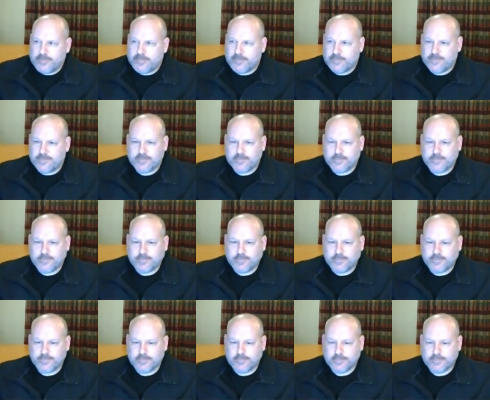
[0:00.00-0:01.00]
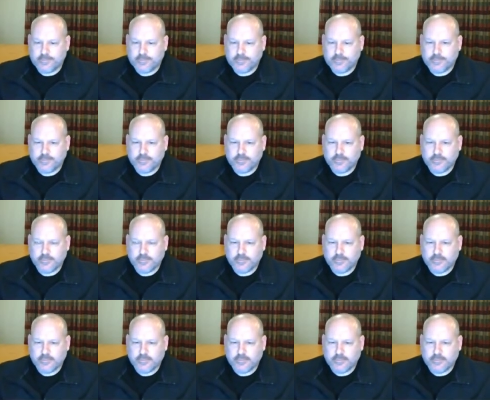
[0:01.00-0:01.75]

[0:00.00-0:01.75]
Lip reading: (no one is talking)